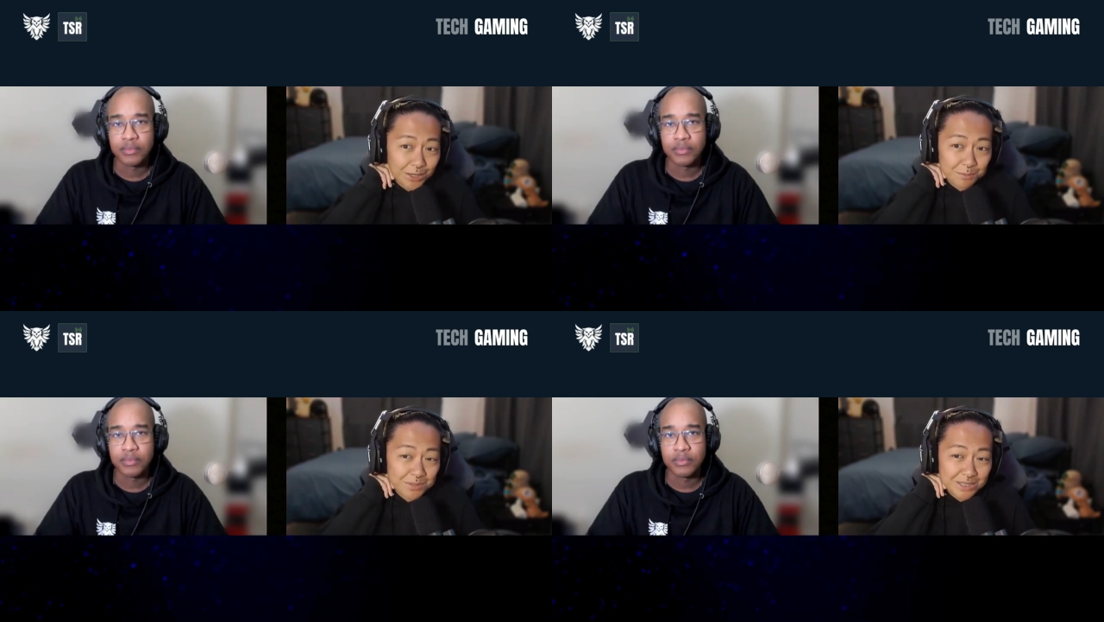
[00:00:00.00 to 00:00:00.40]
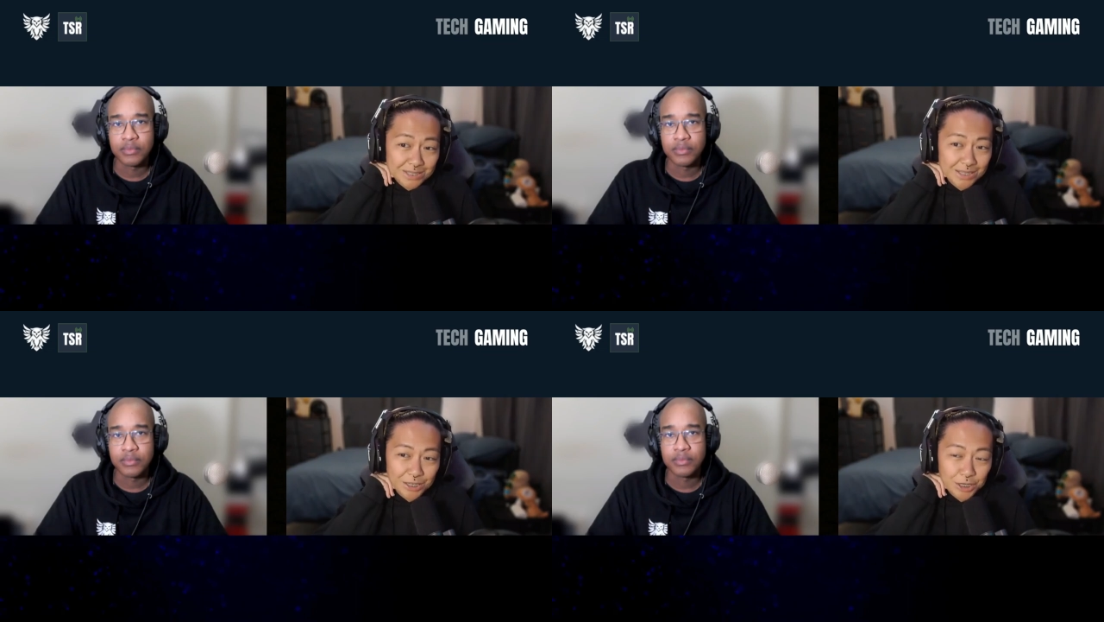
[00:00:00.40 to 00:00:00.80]

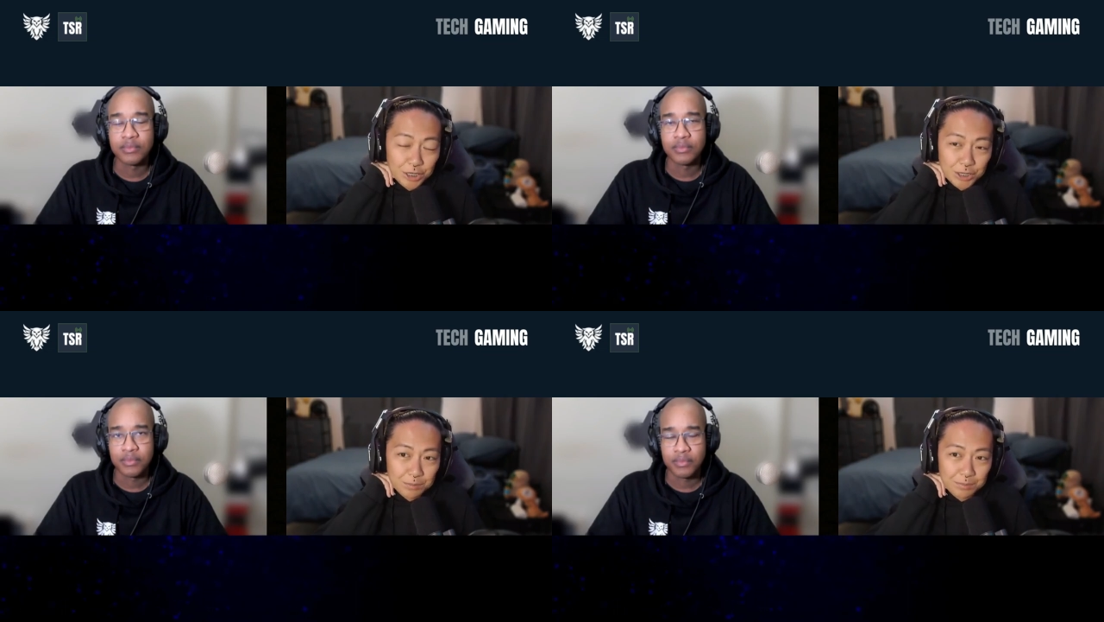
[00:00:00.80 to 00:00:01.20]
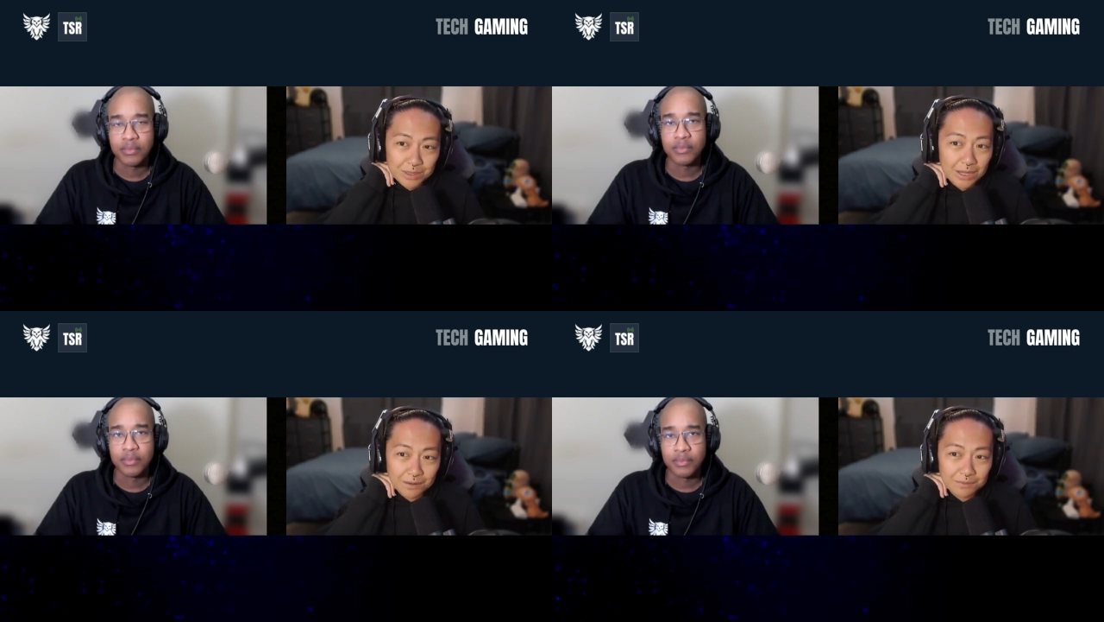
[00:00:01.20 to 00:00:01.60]
Speaker 1: PC, but
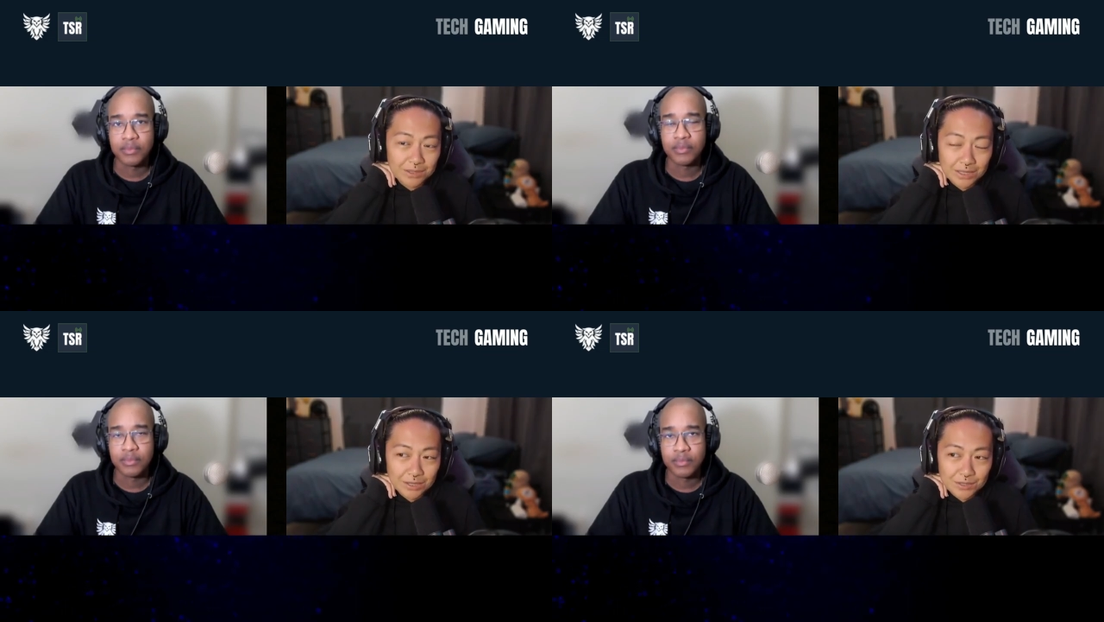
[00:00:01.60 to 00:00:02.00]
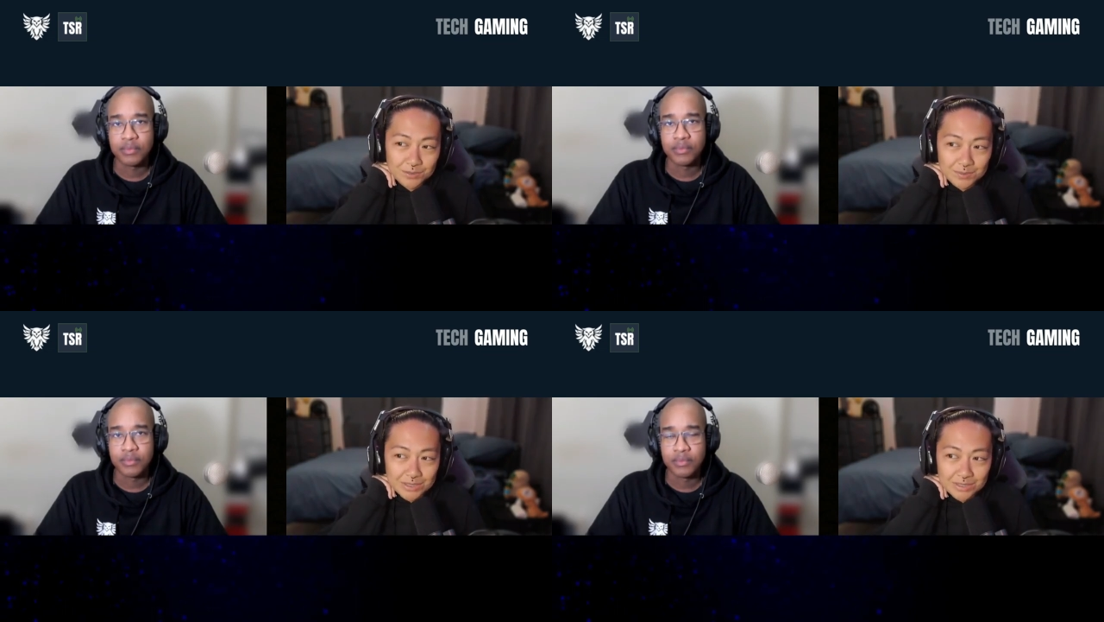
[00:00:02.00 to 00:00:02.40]
then everything else
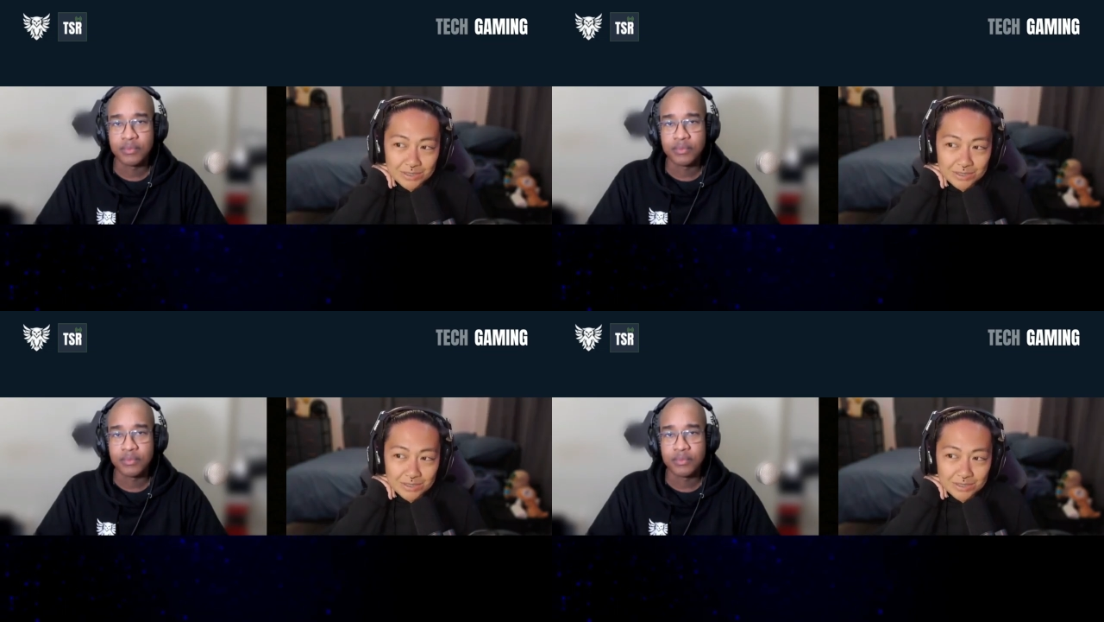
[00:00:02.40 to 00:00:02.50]
was,